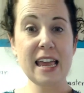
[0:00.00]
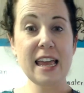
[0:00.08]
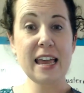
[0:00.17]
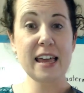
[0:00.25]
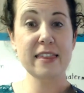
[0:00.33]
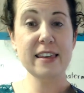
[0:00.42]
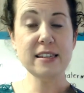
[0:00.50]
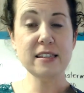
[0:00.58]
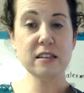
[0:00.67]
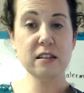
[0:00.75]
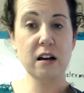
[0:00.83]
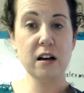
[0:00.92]
This
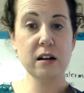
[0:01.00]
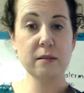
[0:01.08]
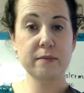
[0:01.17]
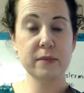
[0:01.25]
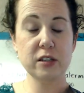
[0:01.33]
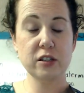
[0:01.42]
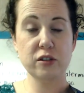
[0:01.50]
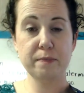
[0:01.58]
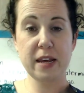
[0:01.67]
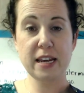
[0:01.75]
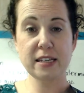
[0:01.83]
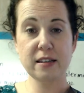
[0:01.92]
long piece
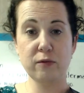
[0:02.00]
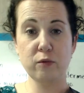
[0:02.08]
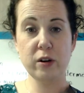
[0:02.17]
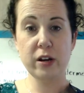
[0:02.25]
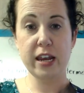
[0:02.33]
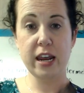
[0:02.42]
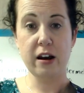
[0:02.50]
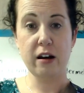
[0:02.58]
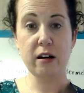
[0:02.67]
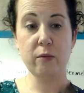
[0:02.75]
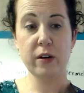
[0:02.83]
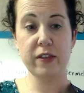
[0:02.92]
of wood here
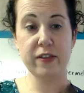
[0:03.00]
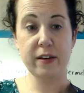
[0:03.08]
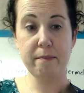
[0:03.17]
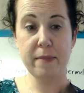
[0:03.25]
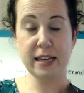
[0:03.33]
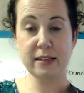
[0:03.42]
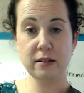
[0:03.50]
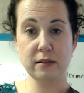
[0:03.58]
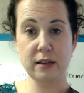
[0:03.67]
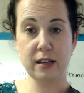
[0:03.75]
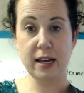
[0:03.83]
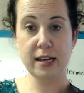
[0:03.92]
with the metal
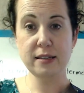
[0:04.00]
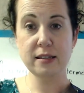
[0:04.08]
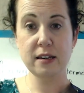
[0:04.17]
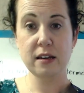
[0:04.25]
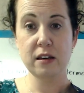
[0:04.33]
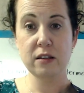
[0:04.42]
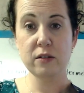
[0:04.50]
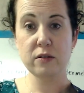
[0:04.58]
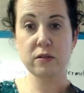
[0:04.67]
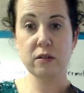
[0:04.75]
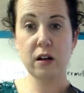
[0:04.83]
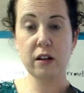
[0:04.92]
lines, those are
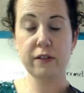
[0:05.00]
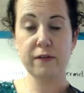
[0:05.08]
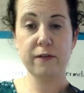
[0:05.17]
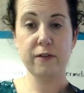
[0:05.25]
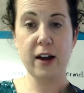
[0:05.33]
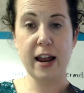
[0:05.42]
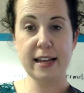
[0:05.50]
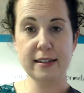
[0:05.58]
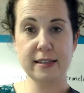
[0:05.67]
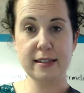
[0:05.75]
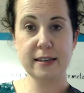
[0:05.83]
called frets.